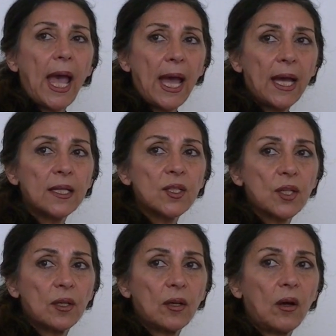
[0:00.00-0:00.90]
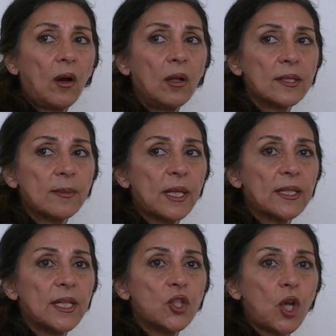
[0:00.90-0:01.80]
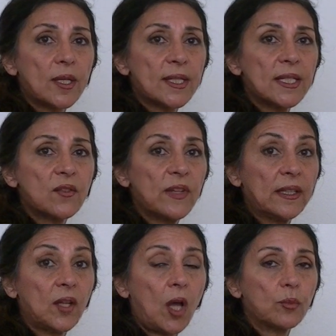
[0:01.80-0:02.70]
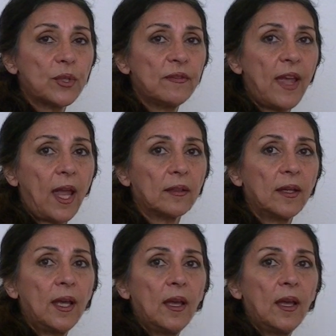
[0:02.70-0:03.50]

and ultimately justice will not prevail.